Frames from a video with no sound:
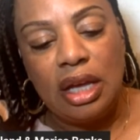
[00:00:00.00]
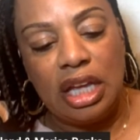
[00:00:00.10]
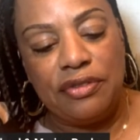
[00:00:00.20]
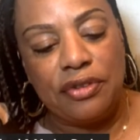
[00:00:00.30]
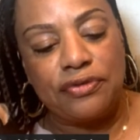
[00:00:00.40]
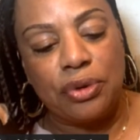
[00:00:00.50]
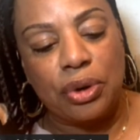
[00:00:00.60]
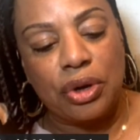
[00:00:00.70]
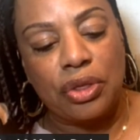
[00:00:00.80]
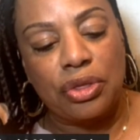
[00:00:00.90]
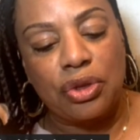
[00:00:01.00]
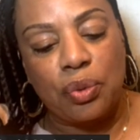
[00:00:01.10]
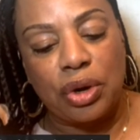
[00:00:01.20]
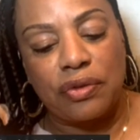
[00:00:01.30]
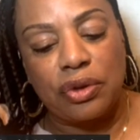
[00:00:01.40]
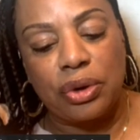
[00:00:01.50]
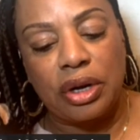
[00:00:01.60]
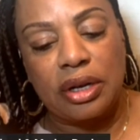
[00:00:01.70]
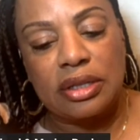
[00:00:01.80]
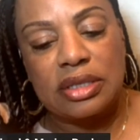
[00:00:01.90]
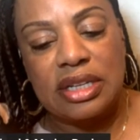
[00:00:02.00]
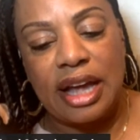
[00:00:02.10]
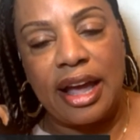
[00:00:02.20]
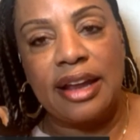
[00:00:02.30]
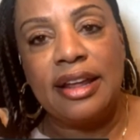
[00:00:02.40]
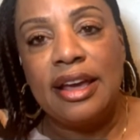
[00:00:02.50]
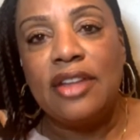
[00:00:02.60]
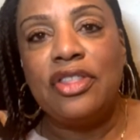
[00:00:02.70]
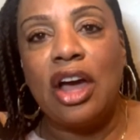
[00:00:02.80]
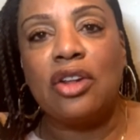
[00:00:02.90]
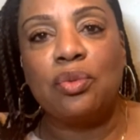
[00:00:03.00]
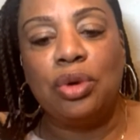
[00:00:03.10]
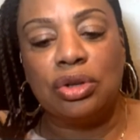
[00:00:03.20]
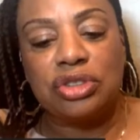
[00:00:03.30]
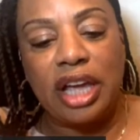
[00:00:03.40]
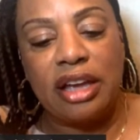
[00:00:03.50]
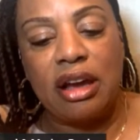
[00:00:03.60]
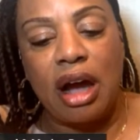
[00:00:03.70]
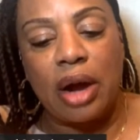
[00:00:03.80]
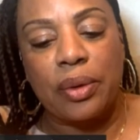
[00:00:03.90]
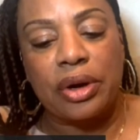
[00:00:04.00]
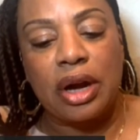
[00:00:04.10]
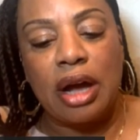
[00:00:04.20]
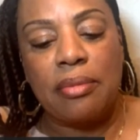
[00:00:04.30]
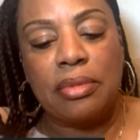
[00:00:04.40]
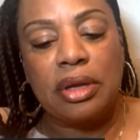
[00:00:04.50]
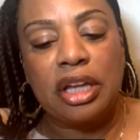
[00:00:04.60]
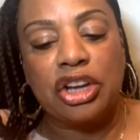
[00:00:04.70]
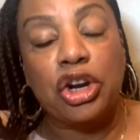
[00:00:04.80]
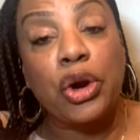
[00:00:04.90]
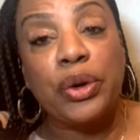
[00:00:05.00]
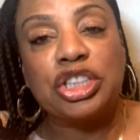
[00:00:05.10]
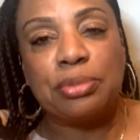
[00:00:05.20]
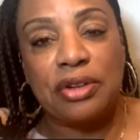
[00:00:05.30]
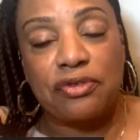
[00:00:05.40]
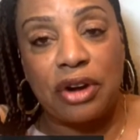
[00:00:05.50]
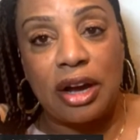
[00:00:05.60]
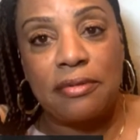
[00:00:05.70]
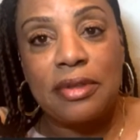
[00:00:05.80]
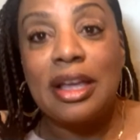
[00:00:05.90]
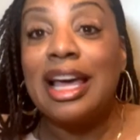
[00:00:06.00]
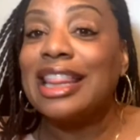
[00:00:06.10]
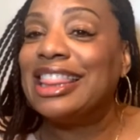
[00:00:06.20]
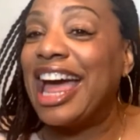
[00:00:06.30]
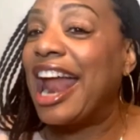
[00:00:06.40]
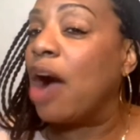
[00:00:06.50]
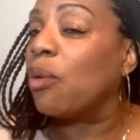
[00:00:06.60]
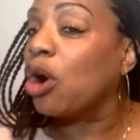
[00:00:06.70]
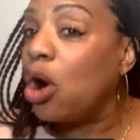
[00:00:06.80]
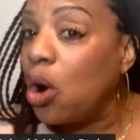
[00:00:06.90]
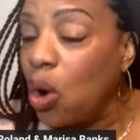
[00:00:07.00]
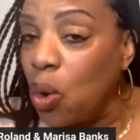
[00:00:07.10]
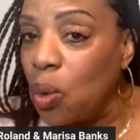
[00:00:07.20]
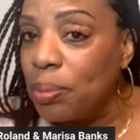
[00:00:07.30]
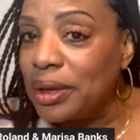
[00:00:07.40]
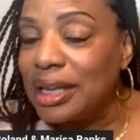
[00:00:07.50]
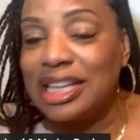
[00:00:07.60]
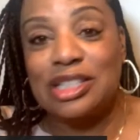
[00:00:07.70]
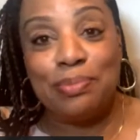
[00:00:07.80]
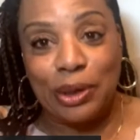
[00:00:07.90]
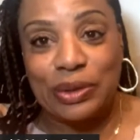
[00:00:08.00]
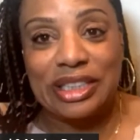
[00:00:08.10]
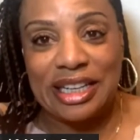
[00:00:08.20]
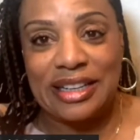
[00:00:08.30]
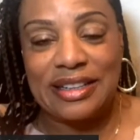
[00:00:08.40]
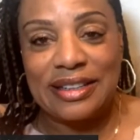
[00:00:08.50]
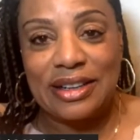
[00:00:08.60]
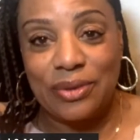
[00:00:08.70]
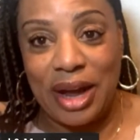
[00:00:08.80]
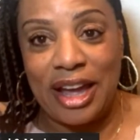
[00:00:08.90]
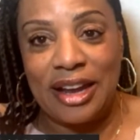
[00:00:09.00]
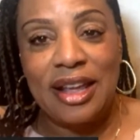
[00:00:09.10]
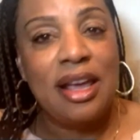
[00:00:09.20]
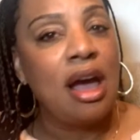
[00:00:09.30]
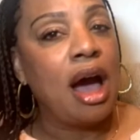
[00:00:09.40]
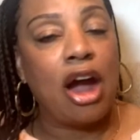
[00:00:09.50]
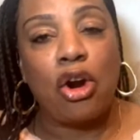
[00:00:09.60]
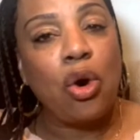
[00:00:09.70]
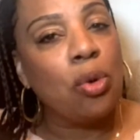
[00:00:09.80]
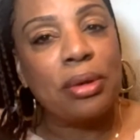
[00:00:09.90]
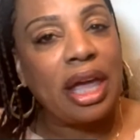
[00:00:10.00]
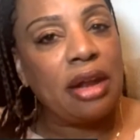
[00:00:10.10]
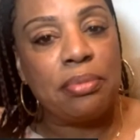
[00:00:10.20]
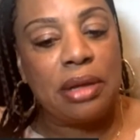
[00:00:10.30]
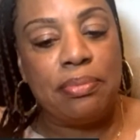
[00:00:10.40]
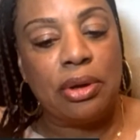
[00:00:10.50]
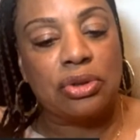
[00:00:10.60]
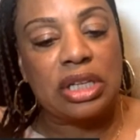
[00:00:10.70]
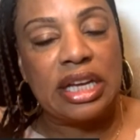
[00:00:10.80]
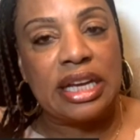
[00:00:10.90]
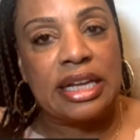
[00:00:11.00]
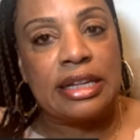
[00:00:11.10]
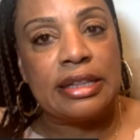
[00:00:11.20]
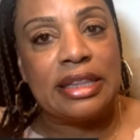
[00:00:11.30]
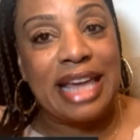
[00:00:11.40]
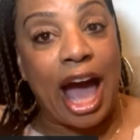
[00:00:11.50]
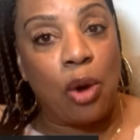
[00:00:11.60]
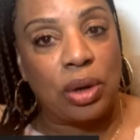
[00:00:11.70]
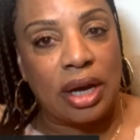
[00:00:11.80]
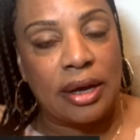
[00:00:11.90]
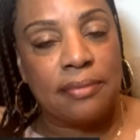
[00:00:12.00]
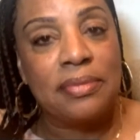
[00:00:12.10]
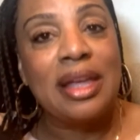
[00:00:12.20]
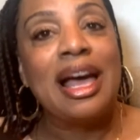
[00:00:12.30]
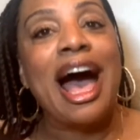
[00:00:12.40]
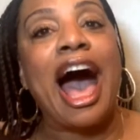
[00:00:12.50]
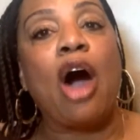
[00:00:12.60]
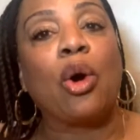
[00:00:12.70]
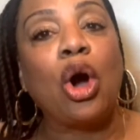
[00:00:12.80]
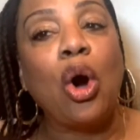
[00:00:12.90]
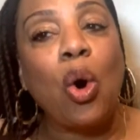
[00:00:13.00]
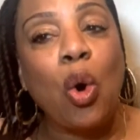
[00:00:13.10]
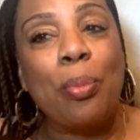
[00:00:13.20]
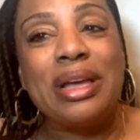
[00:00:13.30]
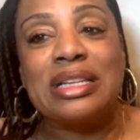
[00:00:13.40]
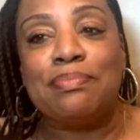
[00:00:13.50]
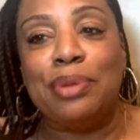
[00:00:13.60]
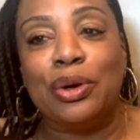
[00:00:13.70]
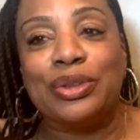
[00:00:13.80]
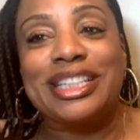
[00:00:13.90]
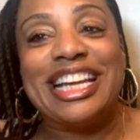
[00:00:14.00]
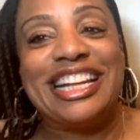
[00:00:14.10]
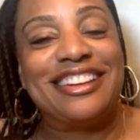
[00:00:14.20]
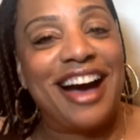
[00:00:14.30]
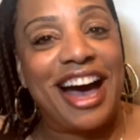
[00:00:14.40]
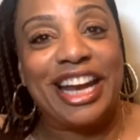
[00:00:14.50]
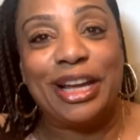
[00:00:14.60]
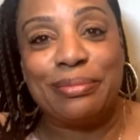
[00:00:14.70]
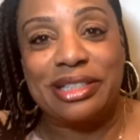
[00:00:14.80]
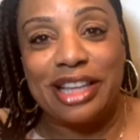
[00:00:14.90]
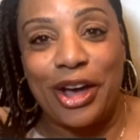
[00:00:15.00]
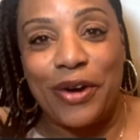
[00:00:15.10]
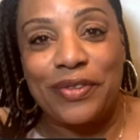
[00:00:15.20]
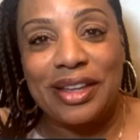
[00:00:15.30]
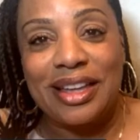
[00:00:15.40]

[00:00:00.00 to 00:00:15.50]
the word of the Lord tonight, that we'll take our encouragement from, that our hope is built in, right? Our hope can't be built in the outcome. Our hope is built in God himself.